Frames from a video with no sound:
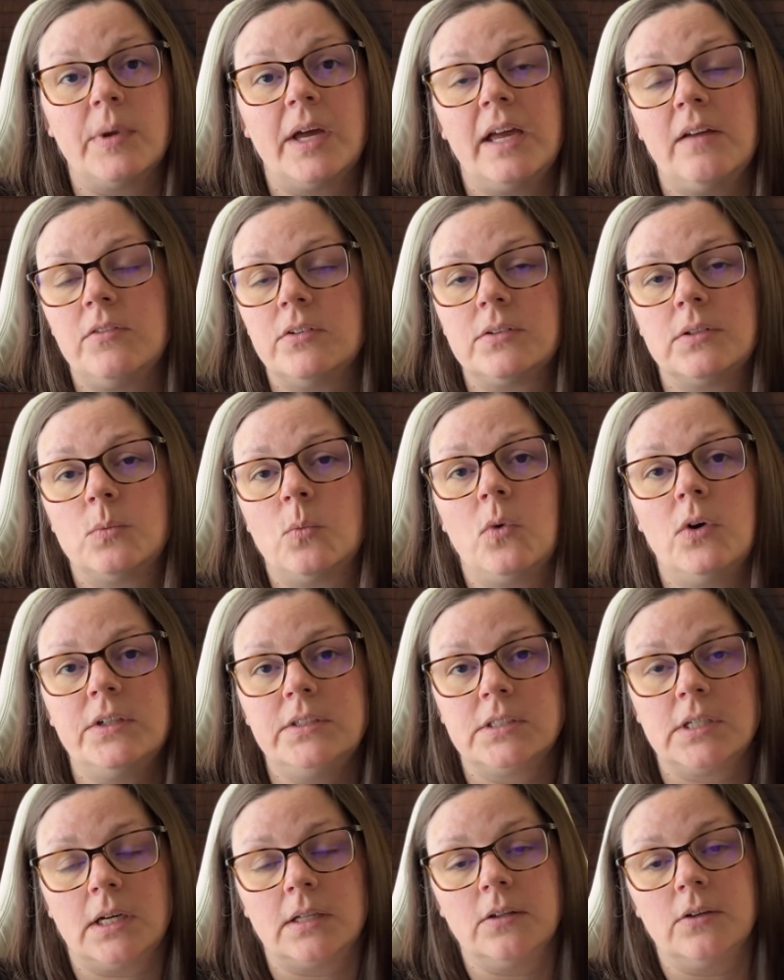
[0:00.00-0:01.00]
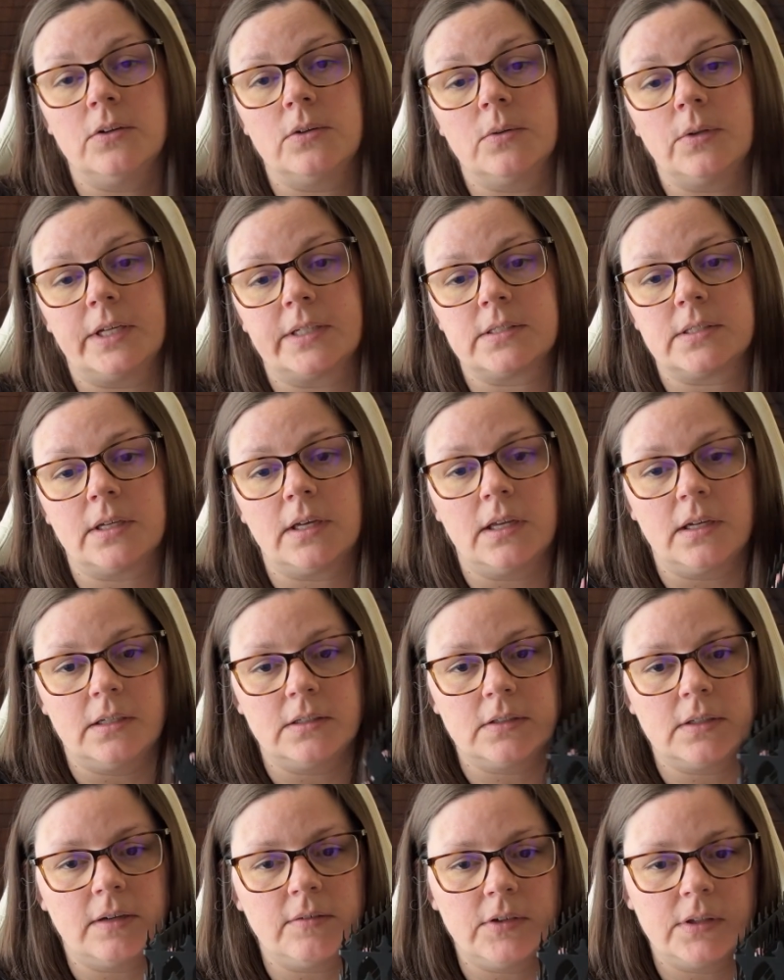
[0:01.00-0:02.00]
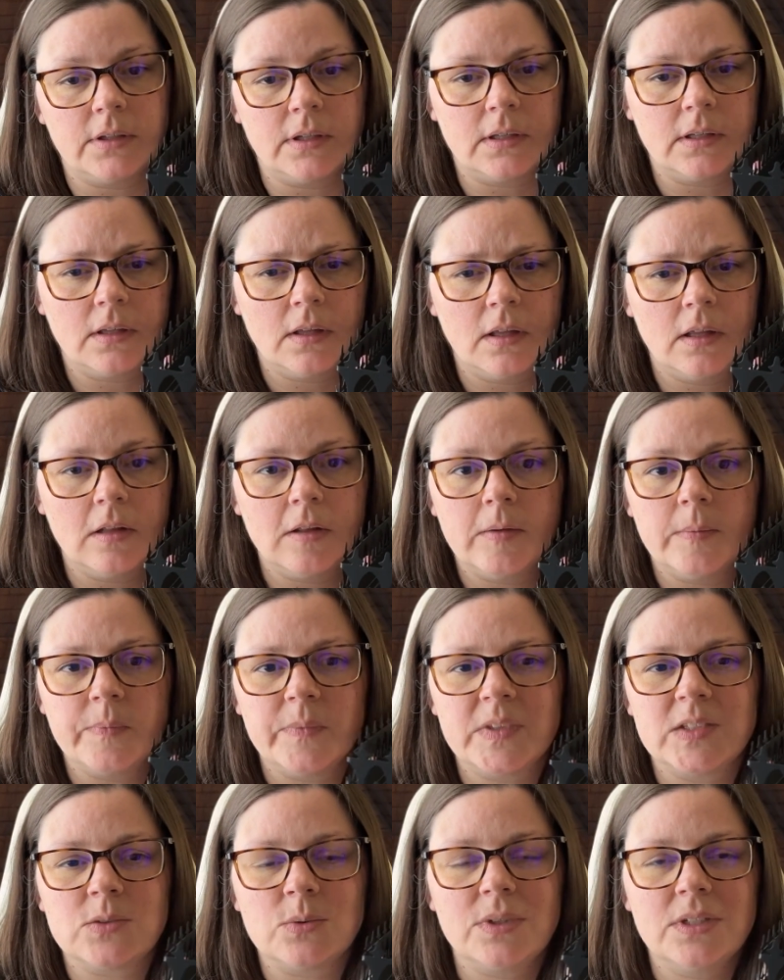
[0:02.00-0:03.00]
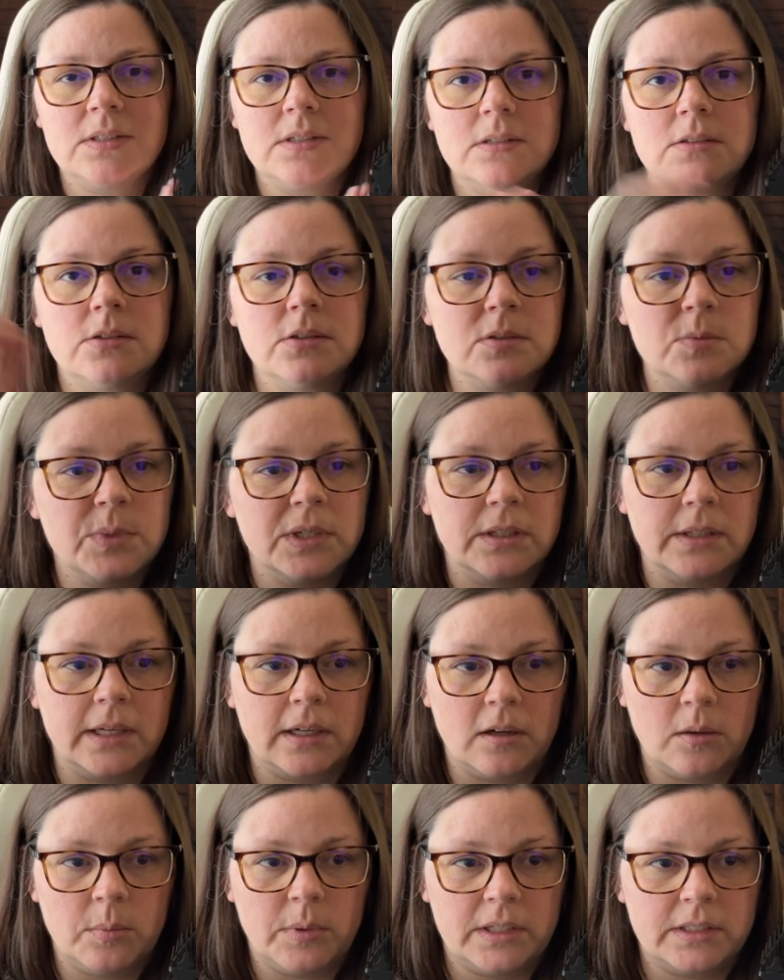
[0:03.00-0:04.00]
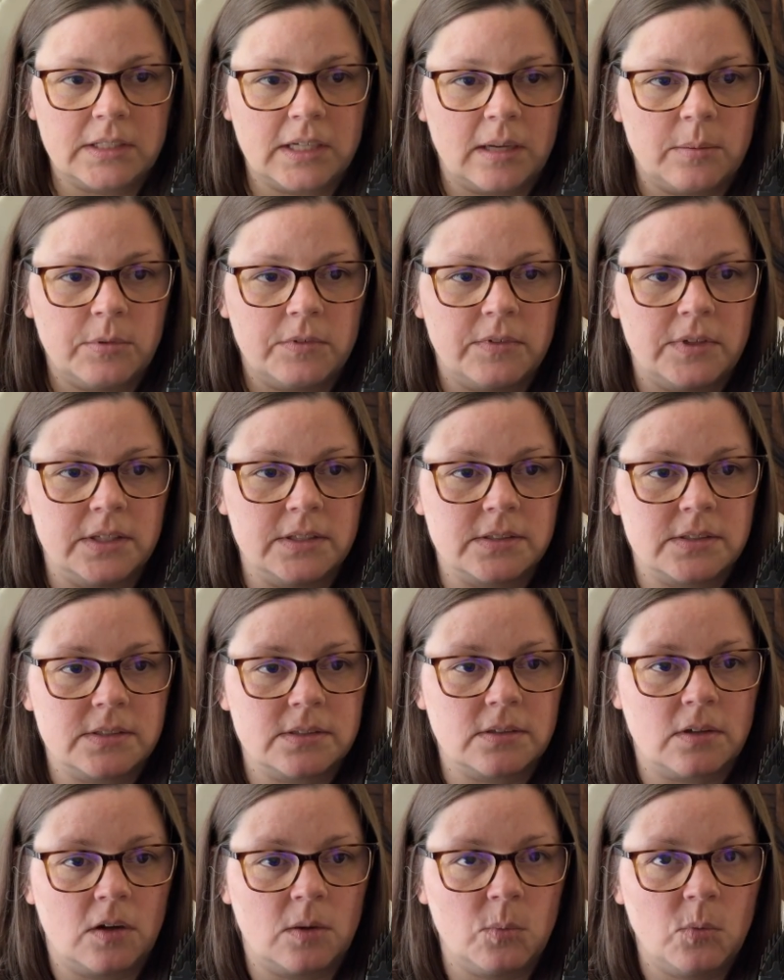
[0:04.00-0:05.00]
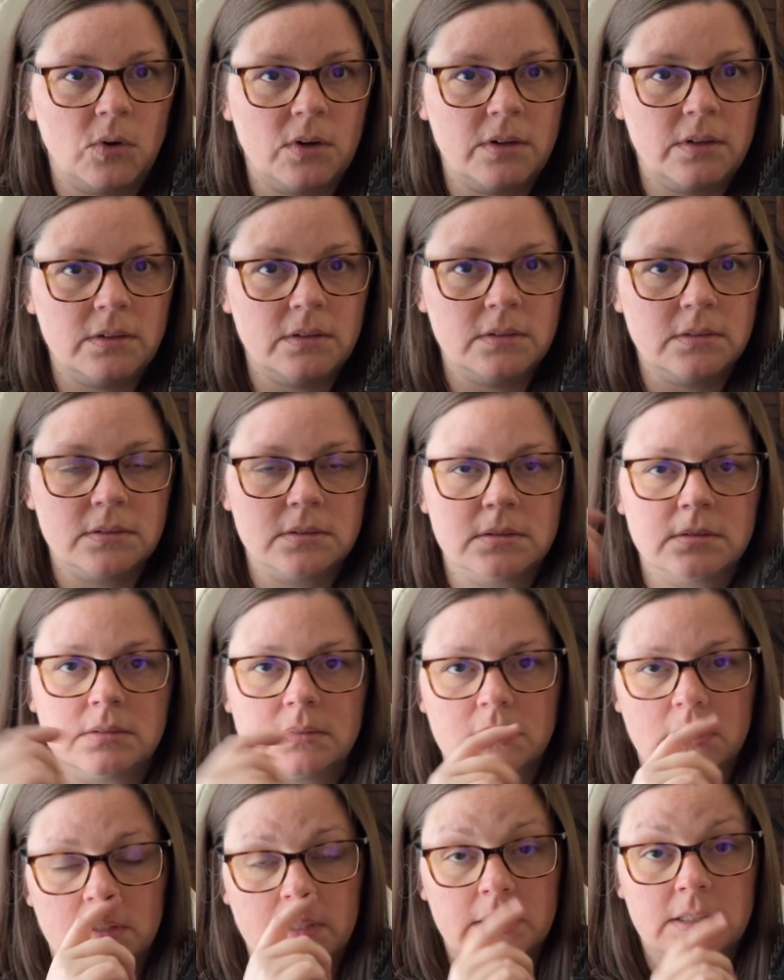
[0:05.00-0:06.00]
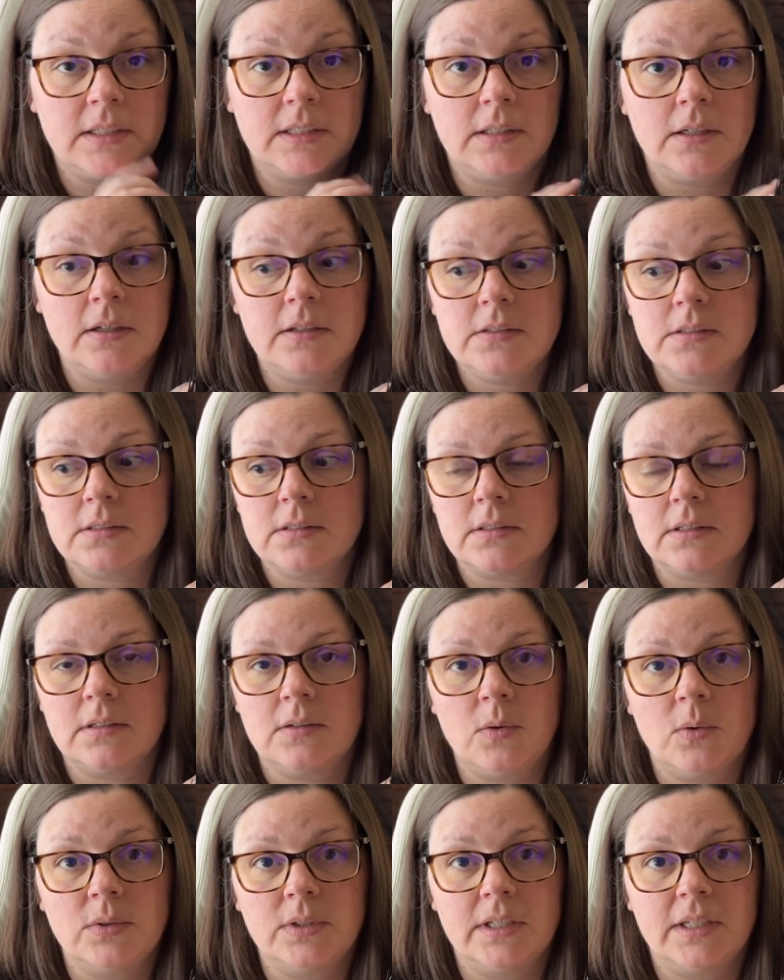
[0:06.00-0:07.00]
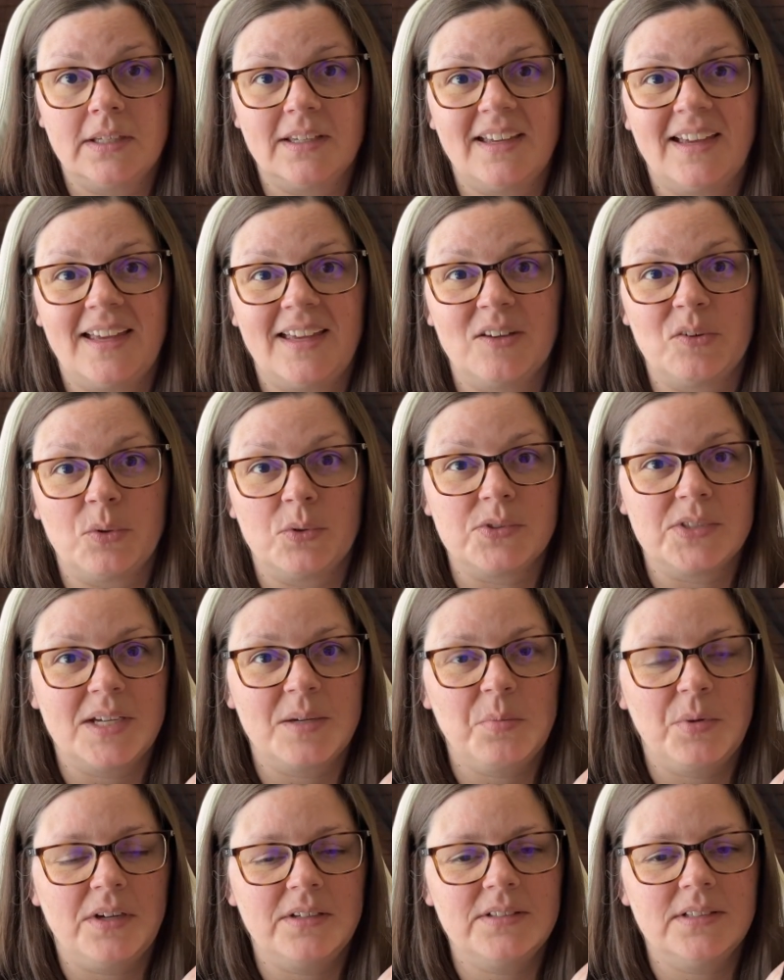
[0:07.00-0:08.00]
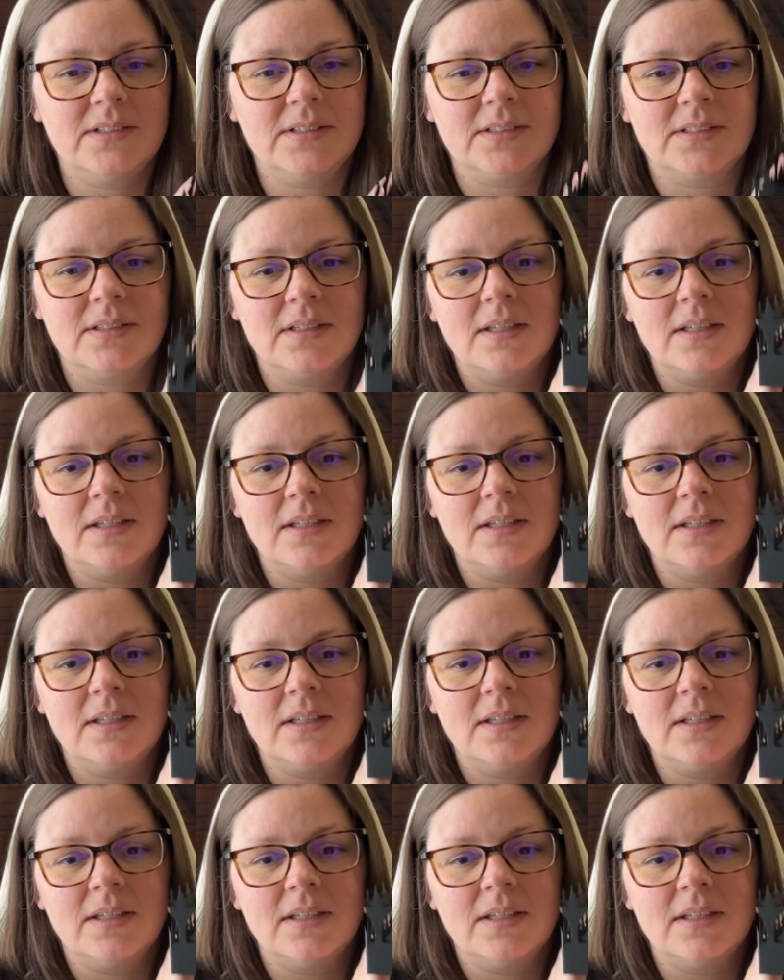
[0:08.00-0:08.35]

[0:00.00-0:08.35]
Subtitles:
I have one toddler who likes to get into everything. So this has just been like up on top of this armoire, collecting dust and holding a crochet project.